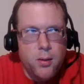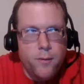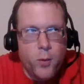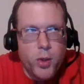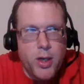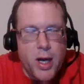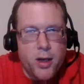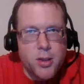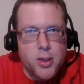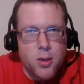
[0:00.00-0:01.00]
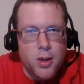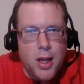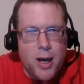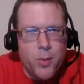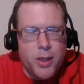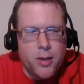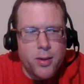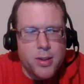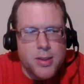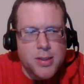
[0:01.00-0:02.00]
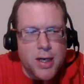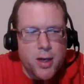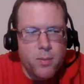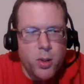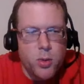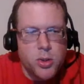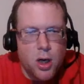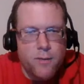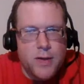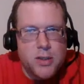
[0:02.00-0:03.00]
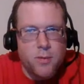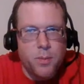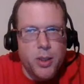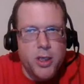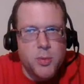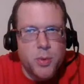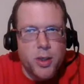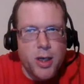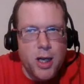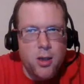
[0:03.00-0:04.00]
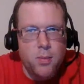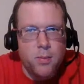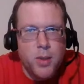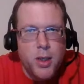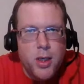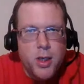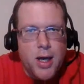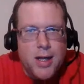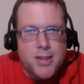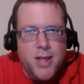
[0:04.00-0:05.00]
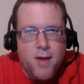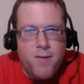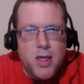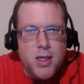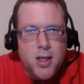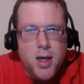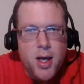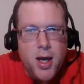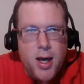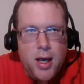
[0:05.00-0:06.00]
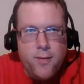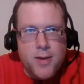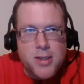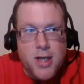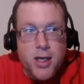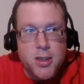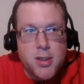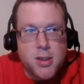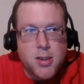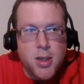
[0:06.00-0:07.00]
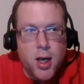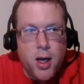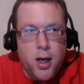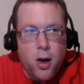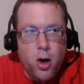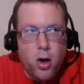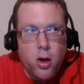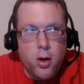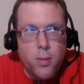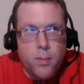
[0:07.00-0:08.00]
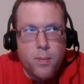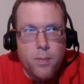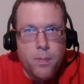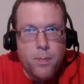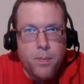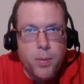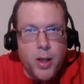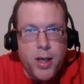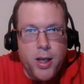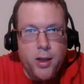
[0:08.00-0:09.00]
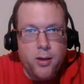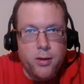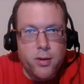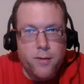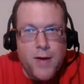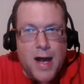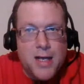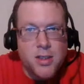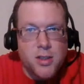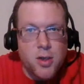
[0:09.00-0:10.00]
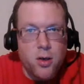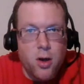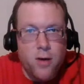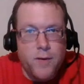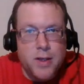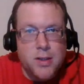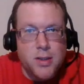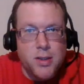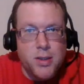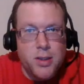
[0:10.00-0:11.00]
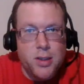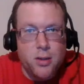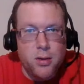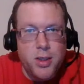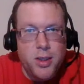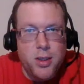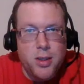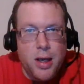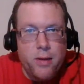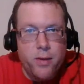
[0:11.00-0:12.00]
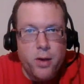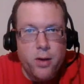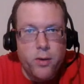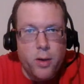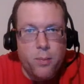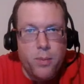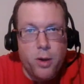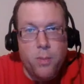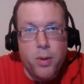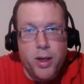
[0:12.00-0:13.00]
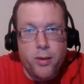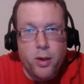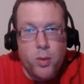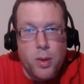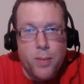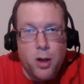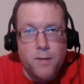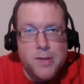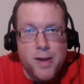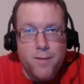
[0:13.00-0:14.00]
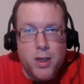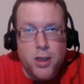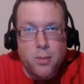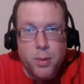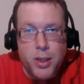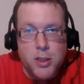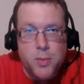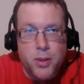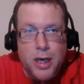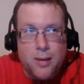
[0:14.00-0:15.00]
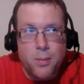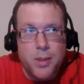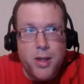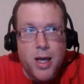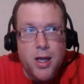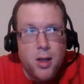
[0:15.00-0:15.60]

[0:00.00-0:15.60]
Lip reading: 49ers are allowing, I think, the second most offensive plays per game at 70, and the Saints are playing the fastest on offense in the league, and they're ripping off 70 plays per game. I mean, they